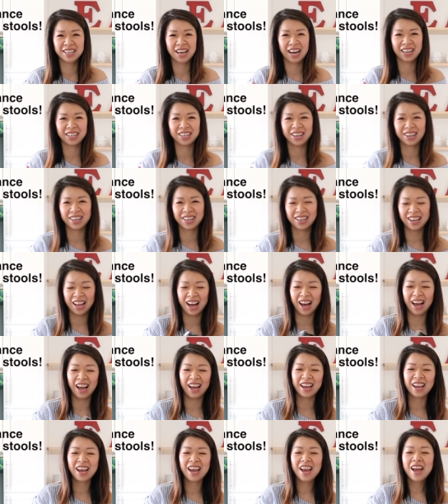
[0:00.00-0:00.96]
not gonna
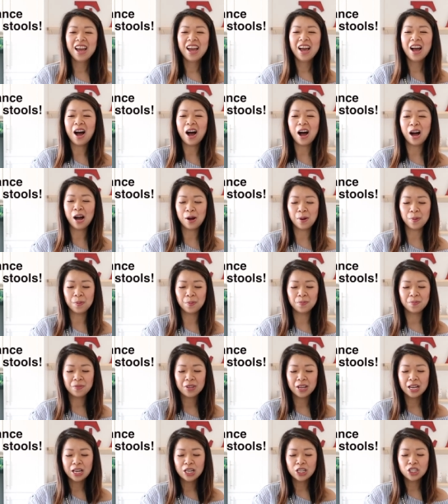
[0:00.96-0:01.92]
lie.
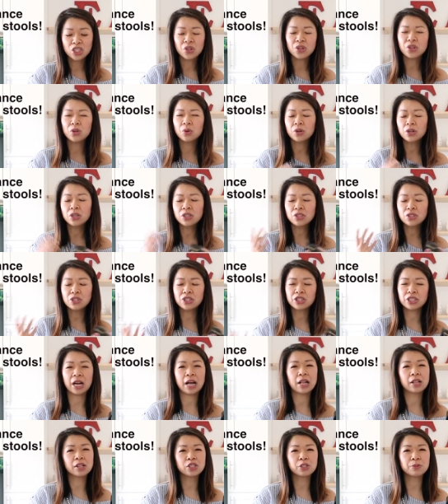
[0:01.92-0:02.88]
Um, so in order to
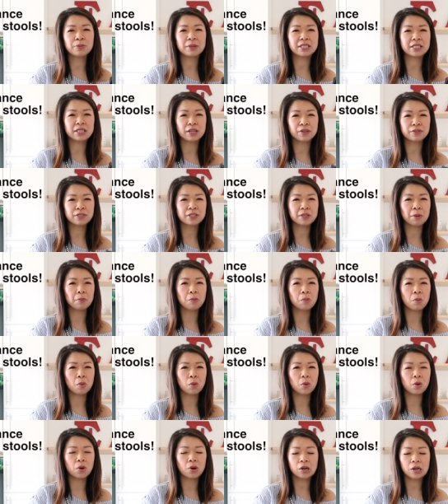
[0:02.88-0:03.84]
challenge myself some
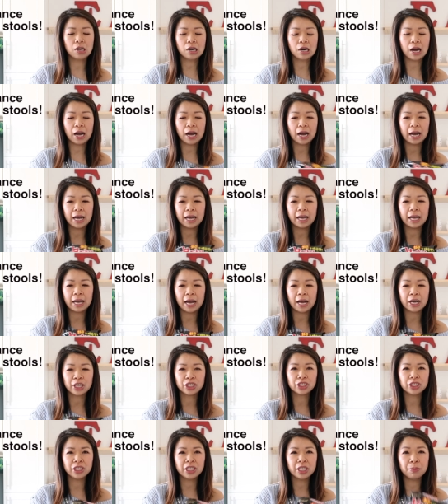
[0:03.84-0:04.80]
more, I
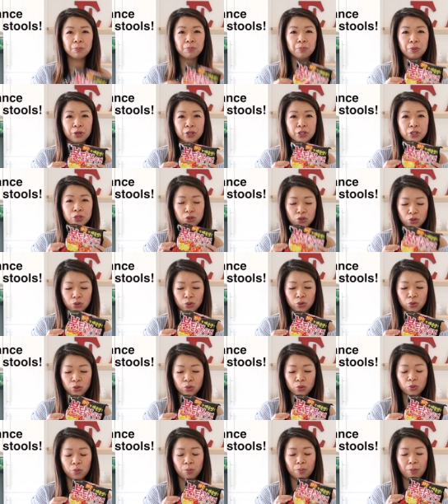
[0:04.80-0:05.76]
actually put
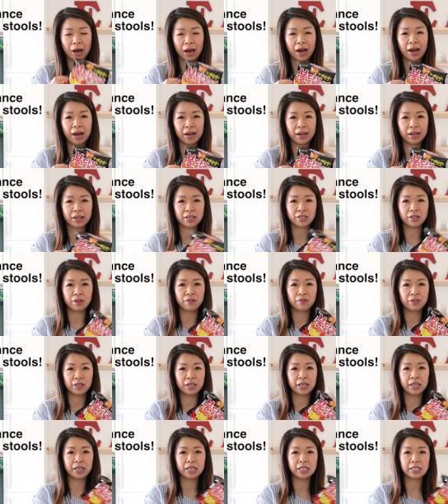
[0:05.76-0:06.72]
two bags of
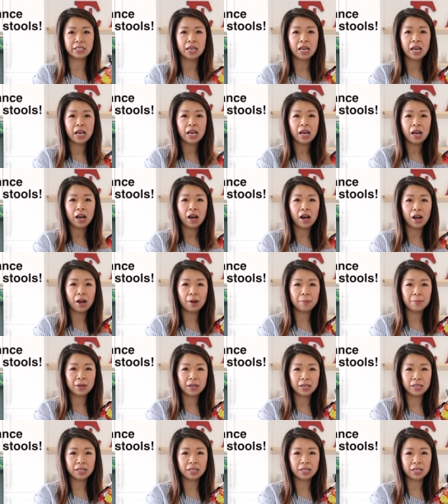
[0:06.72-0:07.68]
these um,
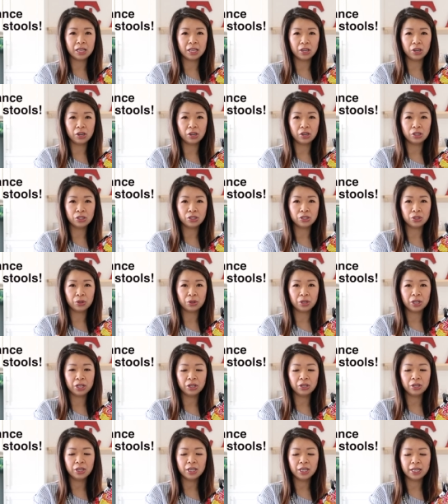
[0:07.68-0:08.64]
in here. So
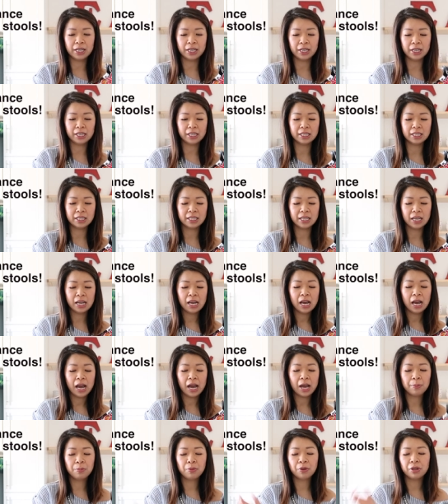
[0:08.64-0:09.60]
here it is.
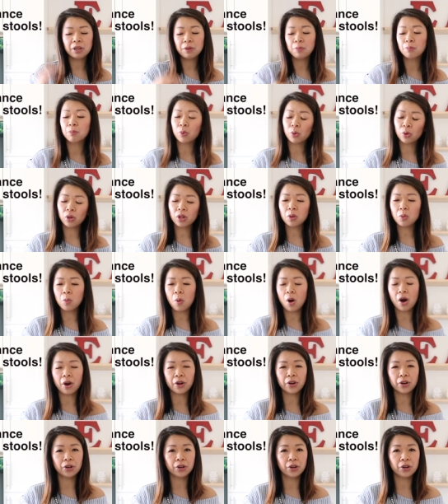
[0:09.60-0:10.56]
I put it in boiling
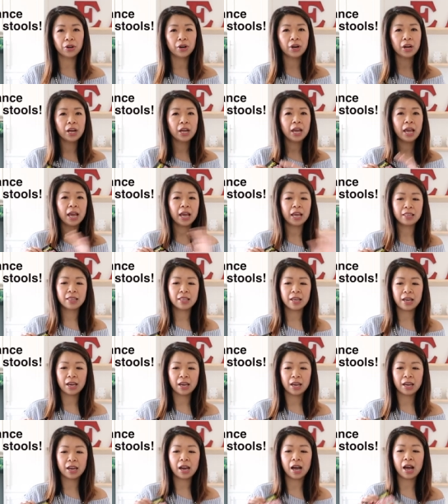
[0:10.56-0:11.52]
water and
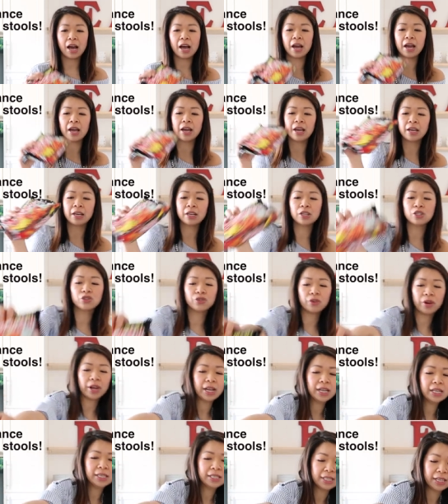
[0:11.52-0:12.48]
then I
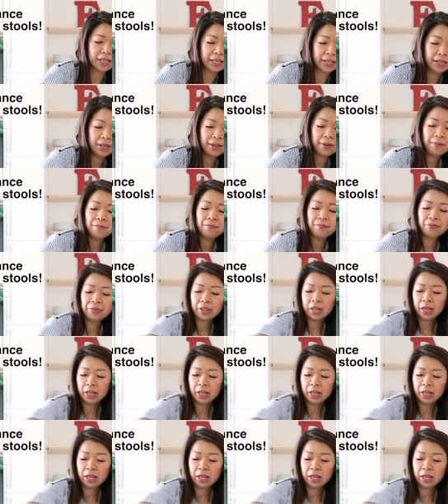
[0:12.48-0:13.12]
drained it